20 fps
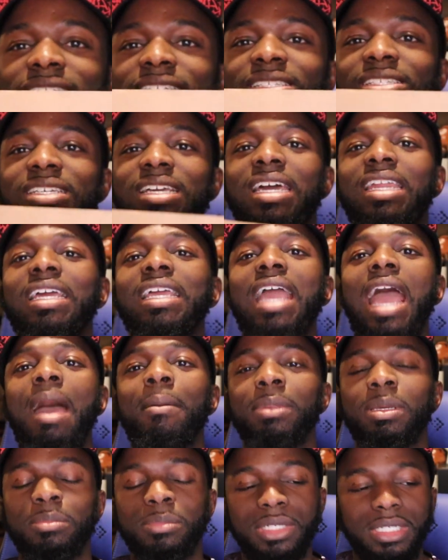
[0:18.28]
So I got a
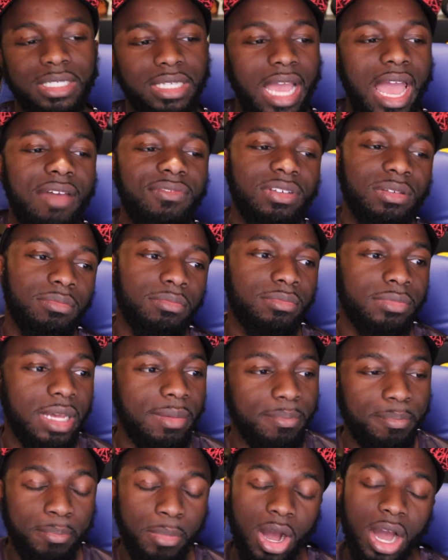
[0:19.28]
comic book. I haven't
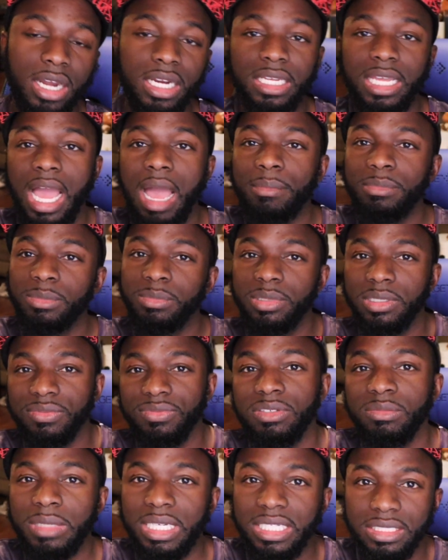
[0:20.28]
bought a comic book
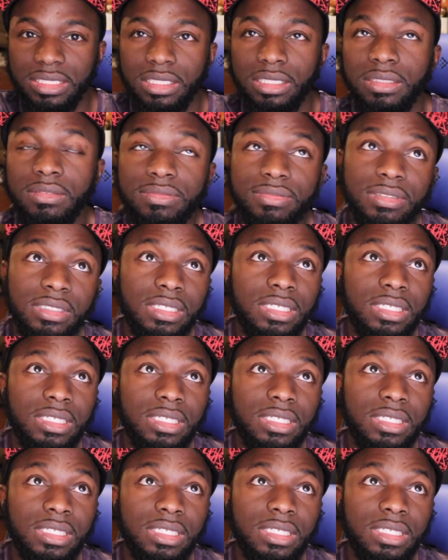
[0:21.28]
for myself.